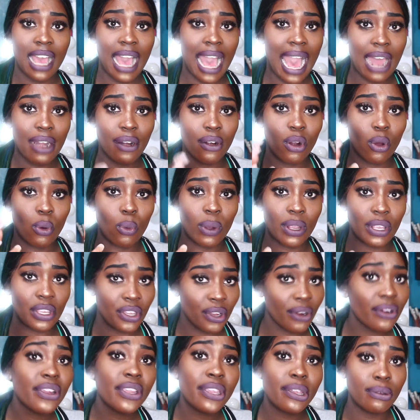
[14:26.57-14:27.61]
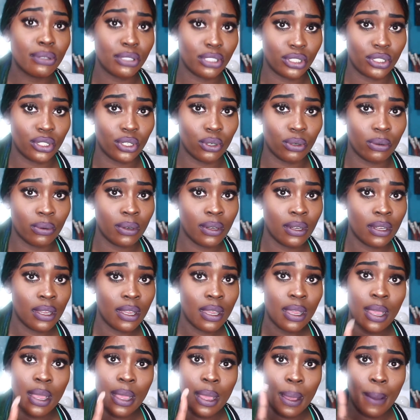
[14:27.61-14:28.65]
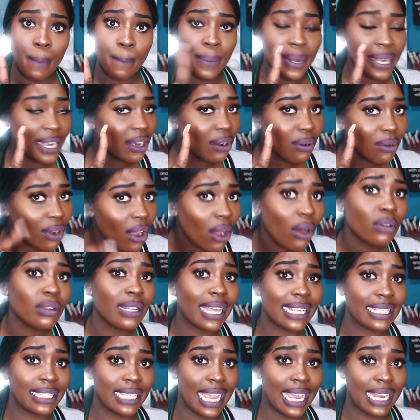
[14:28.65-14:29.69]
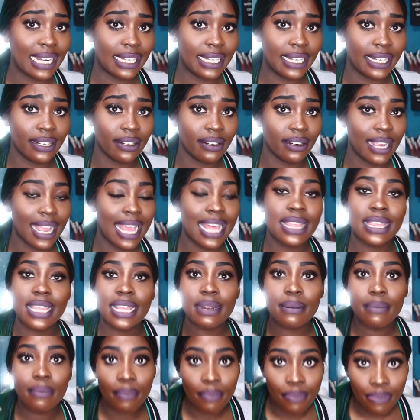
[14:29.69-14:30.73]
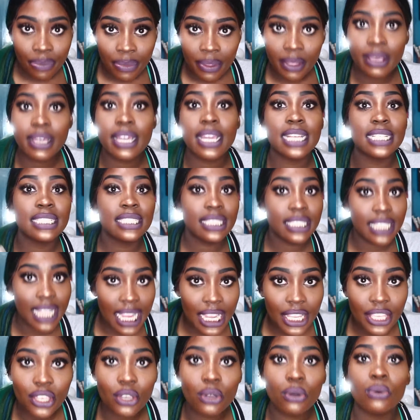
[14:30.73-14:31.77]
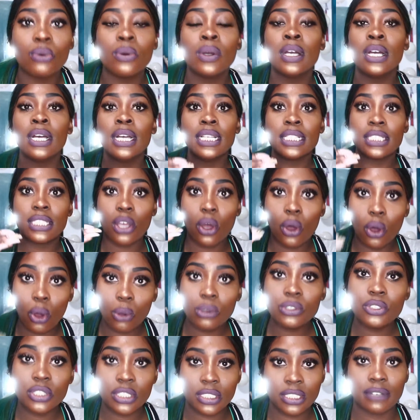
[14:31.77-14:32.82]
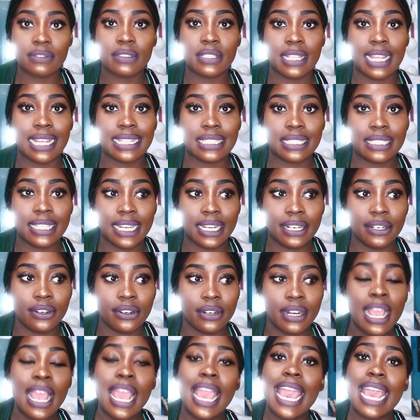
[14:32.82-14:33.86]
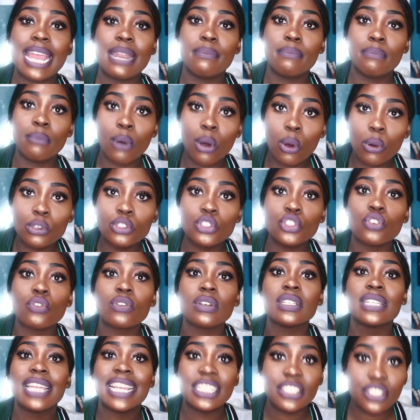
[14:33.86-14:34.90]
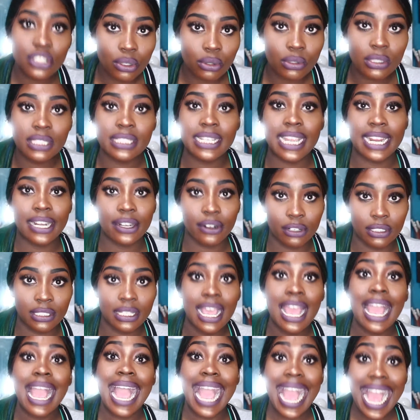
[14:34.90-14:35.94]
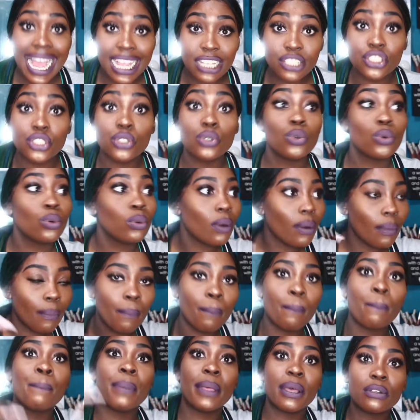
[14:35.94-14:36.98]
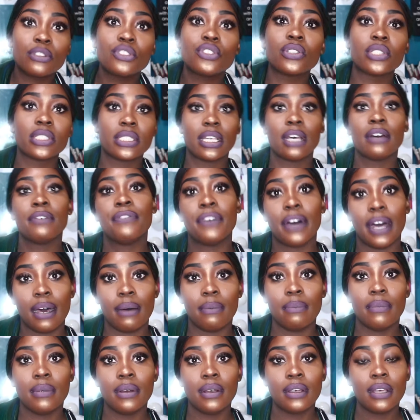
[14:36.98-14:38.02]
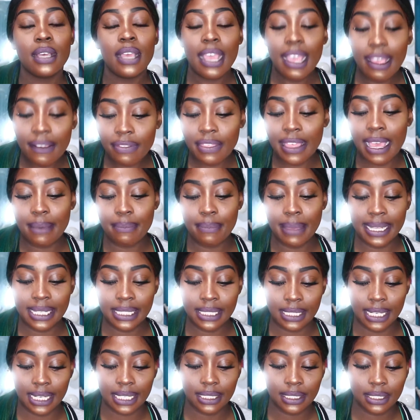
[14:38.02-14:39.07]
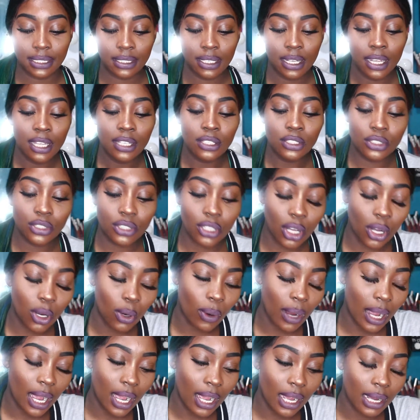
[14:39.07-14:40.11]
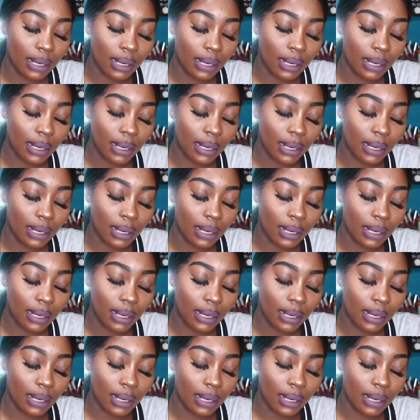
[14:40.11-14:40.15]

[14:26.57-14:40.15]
I don't know what you're used to, but it don't go like that here. And then continue to hold yourself to that standard and mold your relational standards as you build yourself up, if that makes sense. So,